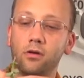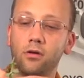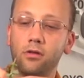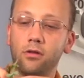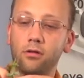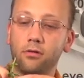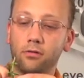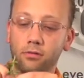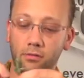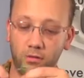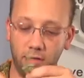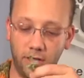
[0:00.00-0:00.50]

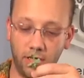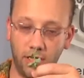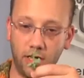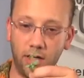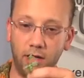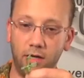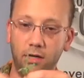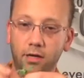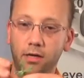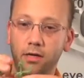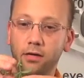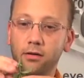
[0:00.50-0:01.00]

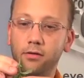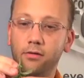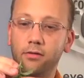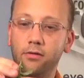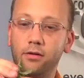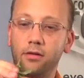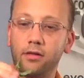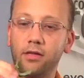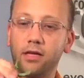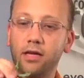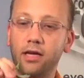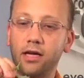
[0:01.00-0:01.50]
3,
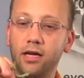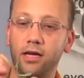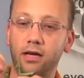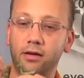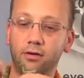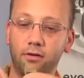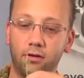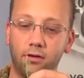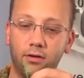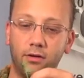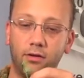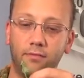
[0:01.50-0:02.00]
I think I
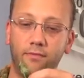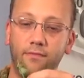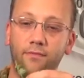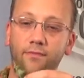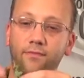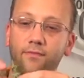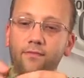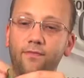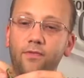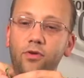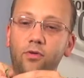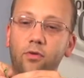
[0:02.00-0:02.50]
got a
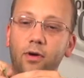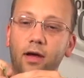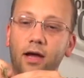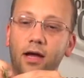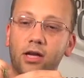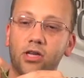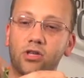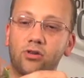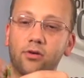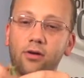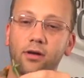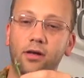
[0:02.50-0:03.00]
few
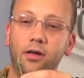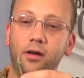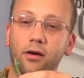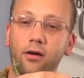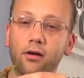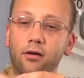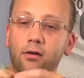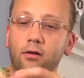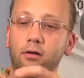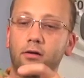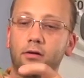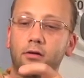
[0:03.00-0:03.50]
extra
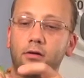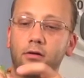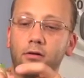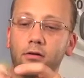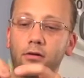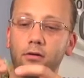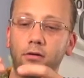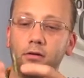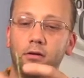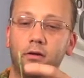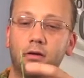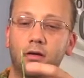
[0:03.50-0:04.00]
here.
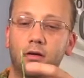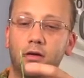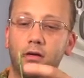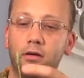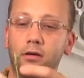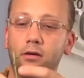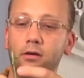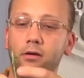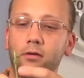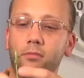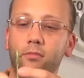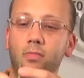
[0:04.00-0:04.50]

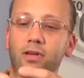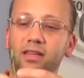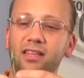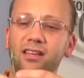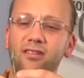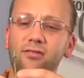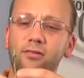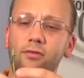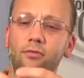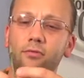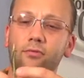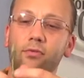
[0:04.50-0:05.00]
But
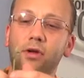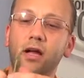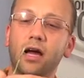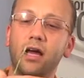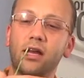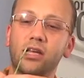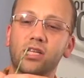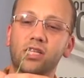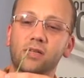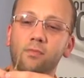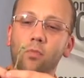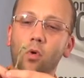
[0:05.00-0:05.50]
these are kind
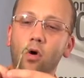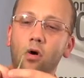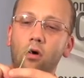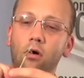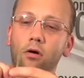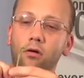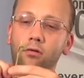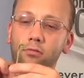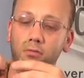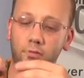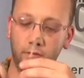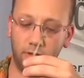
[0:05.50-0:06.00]
of
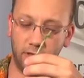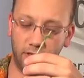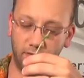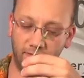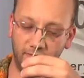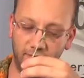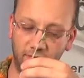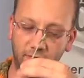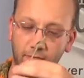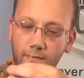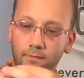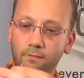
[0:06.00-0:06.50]
small. I
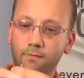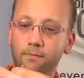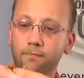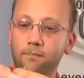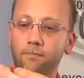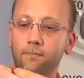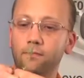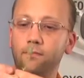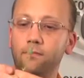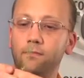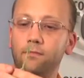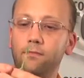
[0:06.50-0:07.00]
think someone's
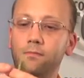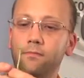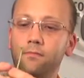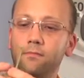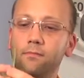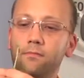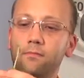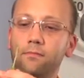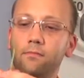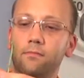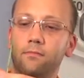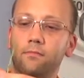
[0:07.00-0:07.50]
attempting to
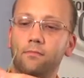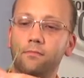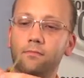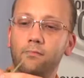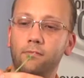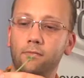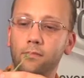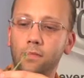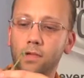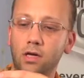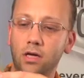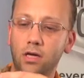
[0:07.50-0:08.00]
shoot
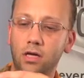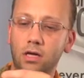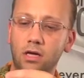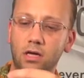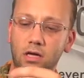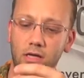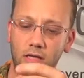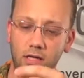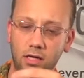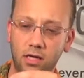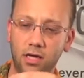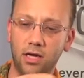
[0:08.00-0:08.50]
fireworks
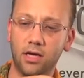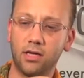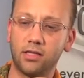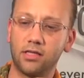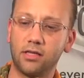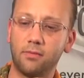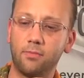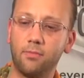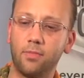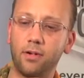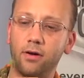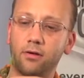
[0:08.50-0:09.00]
off. Yeah,
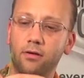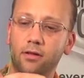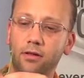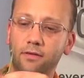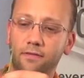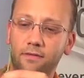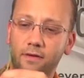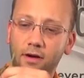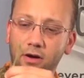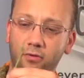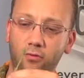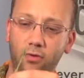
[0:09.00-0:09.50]
it's apparently
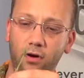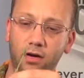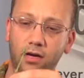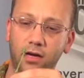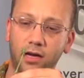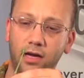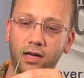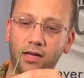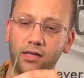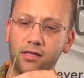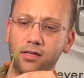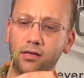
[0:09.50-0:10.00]
firework
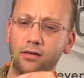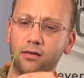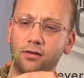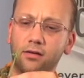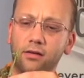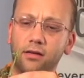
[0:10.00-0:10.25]
night.